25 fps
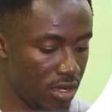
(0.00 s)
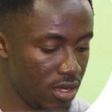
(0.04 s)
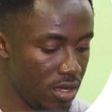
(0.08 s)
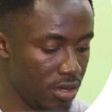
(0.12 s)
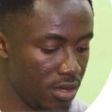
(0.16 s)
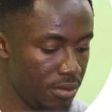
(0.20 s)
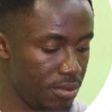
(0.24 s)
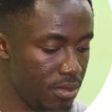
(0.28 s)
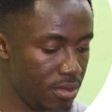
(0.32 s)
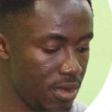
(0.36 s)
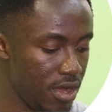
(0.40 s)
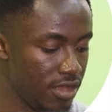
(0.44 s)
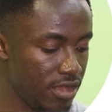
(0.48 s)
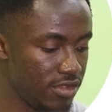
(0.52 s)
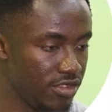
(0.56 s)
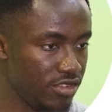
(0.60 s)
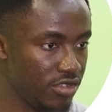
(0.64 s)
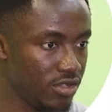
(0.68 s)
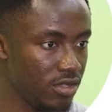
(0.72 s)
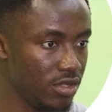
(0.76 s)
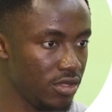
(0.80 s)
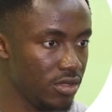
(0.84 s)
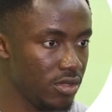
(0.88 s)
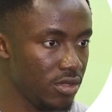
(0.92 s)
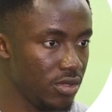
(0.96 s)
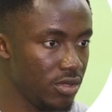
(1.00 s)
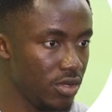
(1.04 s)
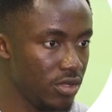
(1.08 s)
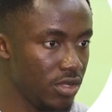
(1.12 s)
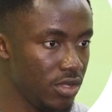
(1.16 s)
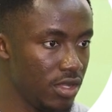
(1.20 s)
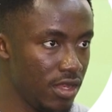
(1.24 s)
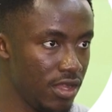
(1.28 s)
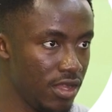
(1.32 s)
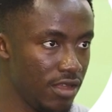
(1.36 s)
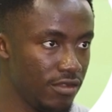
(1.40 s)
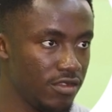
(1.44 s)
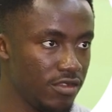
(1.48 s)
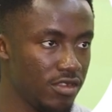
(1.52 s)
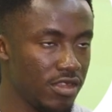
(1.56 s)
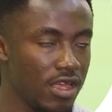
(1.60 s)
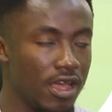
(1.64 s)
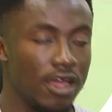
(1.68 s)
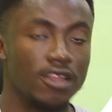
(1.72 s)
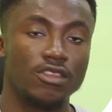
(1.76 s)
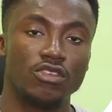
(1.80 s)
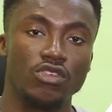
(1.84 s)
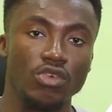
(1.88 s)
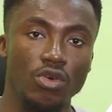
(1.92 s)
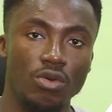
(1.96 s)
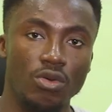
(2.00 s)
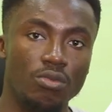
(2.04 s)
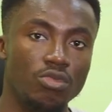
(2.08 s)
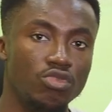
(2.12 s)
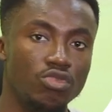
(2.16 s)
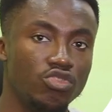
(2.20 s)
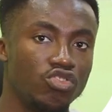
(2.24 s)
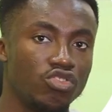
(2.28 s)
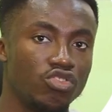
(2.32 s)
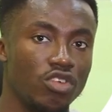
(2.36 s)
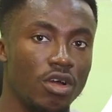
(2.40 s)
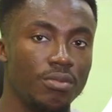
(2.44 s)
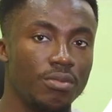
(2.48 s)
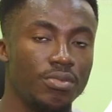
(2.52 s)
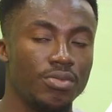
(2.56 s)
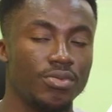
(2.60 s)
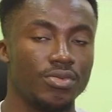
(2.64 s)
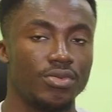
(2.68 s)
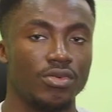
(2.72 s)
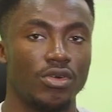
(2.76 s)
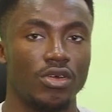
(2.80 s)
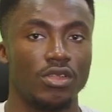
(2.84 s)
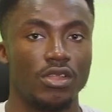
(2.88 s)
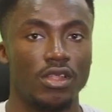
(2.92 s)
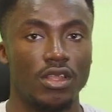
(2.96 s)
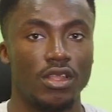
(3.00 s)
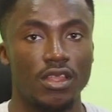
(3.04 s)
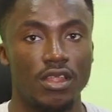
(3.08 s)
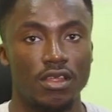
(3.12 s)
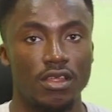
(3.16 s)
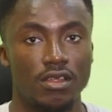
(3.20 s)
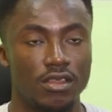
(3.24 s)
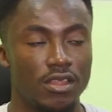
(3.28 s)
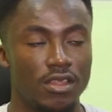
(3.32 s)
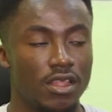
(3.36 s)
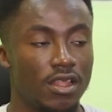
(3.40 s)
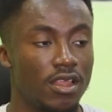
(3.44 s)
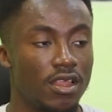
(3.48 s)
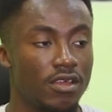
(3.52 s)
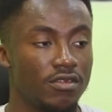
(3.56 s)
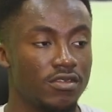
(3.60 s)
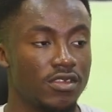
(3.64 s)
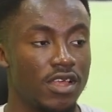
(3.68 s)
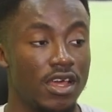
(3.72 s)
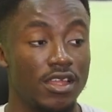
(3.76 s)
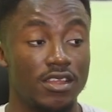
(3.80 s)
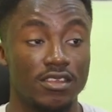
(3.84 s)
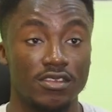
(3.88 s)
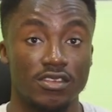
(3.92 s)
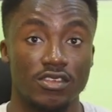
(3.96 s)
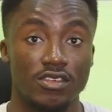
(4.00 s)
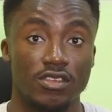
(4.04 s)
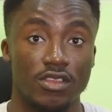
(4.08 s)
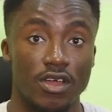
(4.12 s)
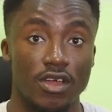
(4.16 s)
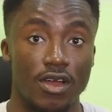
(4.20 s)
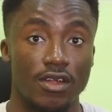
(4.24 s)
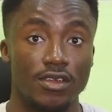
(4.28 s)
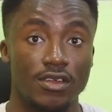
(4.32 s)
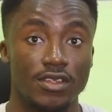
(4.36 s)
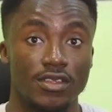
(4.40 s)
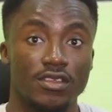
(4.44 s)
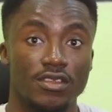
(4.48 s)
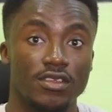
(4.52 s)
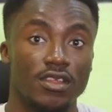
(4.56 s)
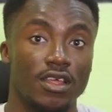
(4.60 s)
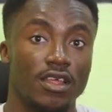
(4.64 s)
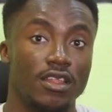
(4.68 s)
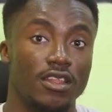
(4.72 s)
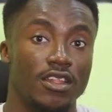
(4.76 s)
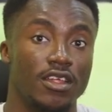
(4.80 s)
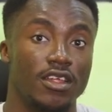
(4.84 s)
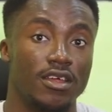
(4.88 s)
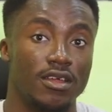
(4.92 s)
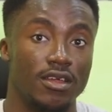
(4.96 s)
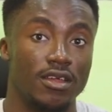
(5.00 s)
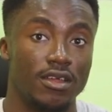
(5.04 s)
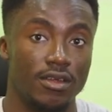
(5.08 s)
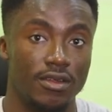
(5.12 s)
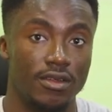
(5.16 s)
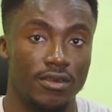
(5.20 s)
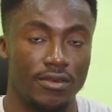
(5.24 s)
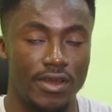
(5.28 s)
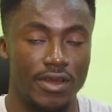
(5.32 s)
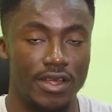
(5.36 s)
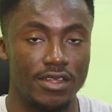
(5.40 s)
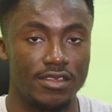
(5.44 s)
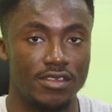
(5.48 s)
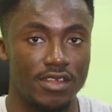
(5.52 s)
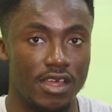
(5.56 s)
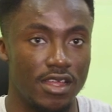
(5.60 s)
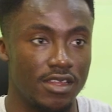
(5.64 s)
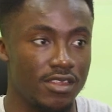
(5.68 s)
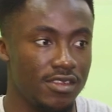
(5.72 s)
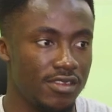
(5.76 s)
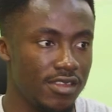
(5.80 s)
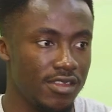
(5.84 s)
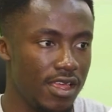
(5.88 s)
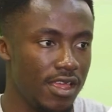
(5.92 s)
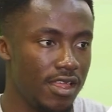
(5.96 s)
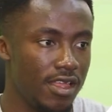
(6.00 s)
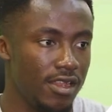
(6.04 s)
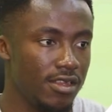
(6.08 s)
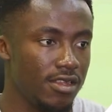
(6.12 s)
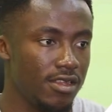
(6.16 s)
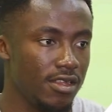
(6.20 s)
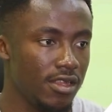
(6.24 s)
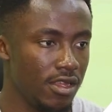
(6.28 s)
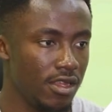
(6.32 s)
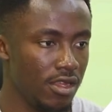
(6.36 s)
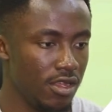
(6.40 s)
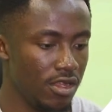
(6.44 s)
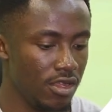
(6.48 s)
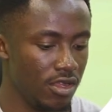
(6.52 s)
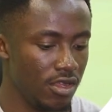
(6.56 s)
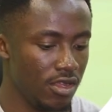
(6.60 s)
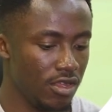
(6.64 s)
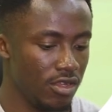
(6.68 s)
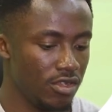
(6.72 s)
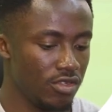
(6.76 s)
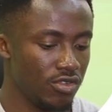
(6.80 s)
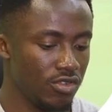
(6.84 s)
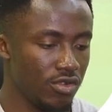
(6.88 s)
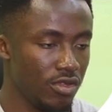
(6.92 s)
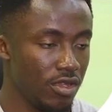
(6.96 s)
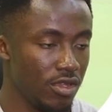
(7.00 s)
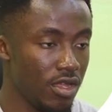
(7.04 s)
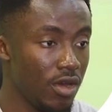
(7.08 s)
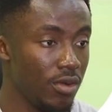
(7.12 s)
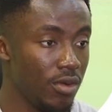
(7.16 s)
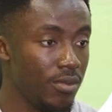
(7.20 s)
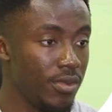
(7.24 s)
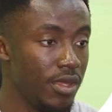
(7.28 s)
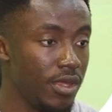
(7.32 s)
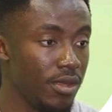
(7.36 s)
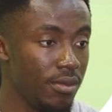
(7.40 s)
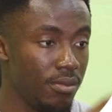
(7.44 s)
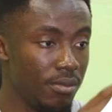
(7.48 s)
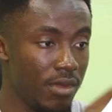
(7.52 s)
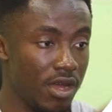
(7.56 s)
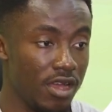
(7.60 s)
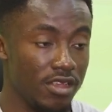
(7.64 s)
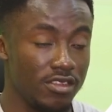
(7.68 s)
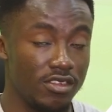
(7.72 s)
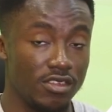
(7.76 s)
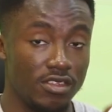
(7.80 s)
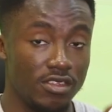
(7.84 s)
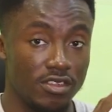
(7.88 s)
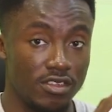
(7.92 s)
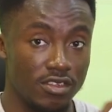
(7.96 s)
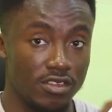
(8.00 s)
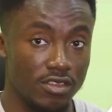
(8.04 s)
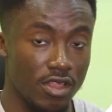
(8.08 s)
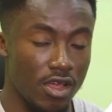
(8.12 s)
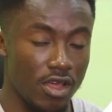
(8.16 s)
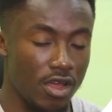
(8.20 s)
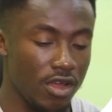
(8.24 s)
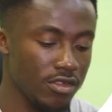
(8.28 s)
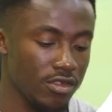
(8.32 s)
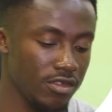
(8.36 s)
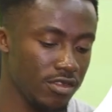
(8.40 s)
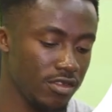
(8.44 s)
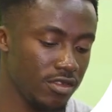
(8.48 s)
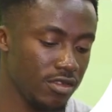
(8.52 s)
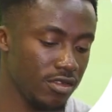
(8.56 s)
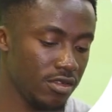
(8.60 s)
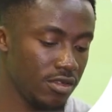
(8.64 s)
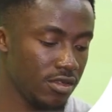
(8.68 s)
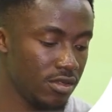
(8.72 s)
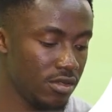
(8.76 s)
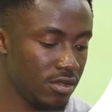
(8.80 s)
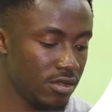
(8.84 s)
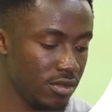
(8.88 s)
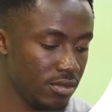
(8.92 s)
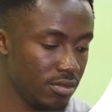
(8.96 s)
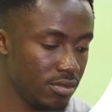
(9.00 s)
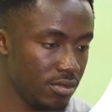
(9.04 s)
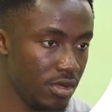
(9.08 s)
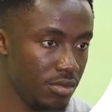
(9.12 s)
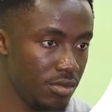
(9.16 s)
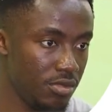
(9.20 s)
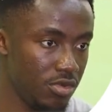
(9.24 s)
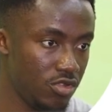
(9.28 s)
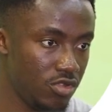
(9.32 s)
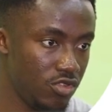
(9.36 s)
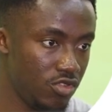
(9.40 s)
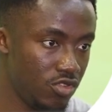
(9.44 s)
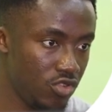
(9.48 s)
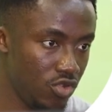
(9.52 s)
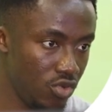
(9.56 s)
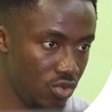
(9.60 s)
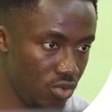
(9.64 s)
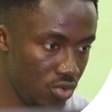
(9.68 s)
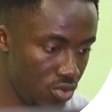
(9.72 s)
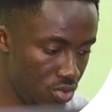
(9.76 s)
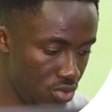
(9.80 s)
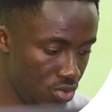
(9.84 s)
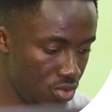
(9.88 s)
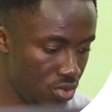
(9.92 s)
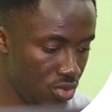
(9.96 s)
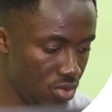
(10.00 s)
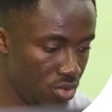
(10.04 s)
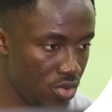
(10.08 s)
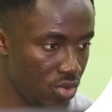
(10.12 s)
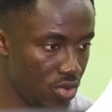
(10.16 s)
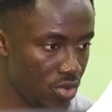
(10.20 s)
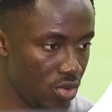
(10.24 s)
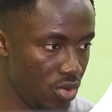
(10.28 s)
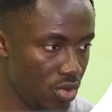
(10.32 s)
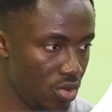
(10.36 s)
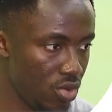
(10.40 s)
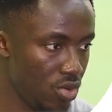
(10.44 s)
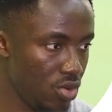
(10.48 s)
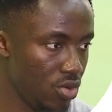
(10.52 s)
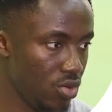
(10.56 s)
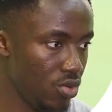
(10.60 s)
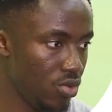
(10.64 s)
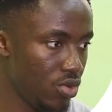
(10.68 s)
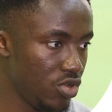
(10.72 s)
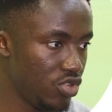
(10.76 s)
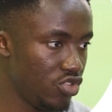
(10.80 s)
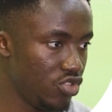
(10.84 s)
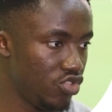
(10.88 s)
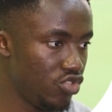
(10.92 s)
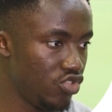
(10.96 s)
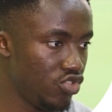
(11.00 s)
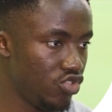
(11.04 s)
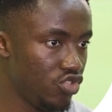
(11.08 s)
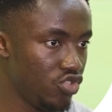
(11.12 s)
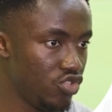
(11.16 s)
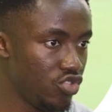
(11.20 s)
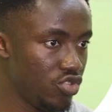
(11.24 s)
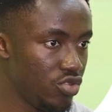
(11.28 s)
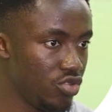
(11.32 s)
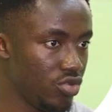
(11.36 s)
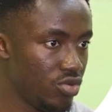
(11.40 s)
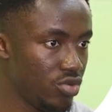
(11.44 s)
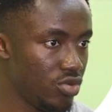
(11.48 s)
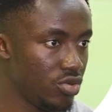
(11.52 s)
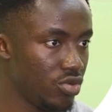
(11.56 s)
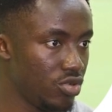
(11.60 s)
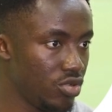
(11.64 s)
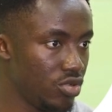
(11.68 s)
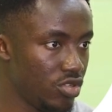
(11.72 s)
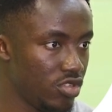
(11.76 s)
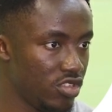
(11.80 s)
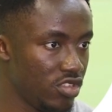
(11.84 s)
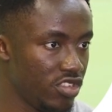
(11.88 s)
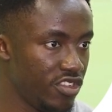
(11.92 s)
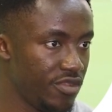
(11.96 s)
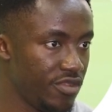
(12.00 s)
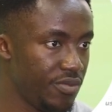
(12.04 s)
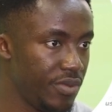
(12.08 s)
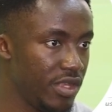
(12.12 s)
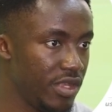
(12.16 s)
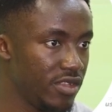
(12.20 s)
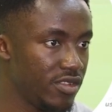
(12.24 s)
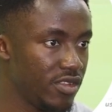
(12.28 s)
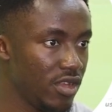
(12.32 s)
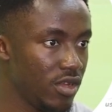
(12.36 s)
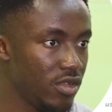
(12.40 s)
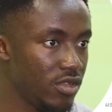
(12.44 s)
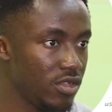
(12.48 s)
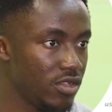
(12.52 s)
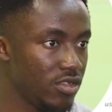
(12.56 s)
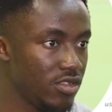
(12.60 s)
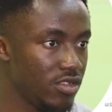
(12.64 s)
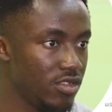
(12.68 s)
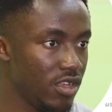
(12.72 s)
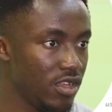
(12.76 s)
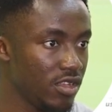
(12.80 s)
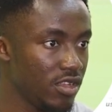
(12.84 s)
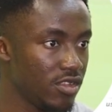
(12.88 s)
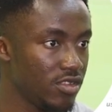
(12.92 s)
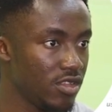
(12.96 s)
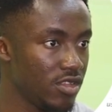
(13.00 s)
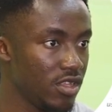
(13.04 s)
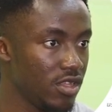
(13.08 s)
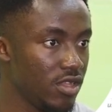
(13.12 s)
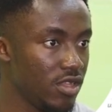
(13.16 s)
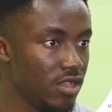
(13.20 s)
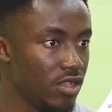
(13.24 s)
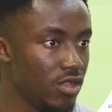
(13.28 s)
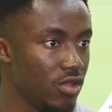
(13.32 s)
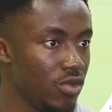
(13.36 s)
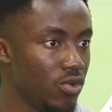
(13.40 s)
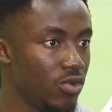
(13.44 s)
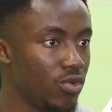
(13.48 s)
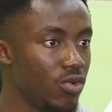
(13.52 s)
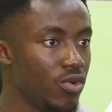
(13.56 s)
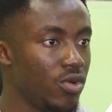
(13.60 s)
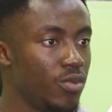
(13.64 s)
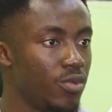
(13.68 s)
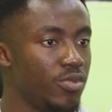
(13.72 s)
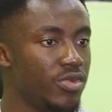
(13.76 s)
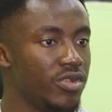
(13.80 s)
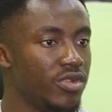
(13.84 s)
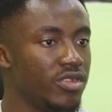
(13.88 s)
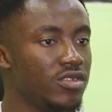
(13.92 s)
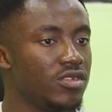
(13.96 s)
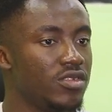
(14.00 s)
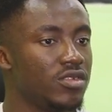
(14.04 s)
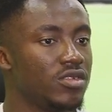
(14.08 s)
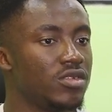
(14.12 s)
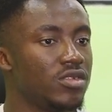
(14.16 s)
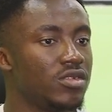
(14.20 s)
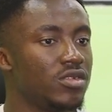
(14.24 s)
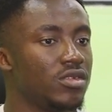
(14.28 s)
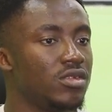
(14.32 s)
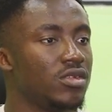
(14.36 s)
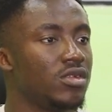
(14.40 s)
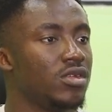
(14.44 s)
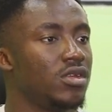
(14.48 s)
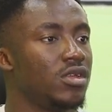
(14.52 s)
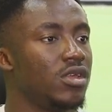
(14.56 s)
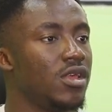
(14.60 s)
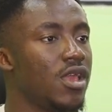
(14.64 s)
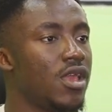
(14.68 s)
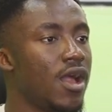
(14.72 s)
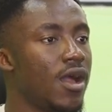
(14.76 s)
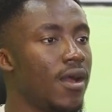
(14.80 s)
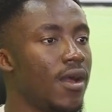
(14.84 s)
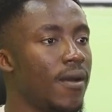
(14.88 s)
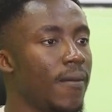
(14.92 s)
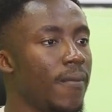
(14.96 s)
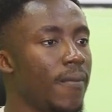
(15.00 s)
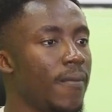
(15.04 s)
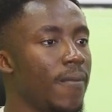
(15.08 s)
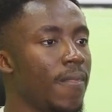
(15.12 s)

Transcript: a margin on the left side. So on Bootstrap, on the left side is start and the right side is end. So that will be margin start maybe 2, which should space out the text and the logo a bit. Yeah,